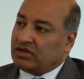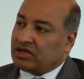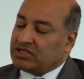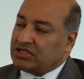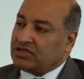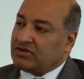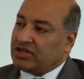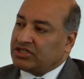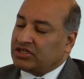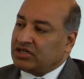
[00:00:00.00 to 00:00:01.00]
because
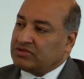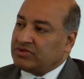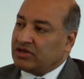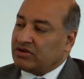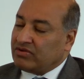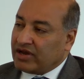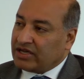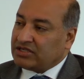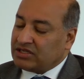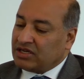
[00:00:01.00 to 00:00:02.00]
integration has been a
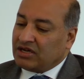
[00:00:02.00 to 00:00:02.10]
great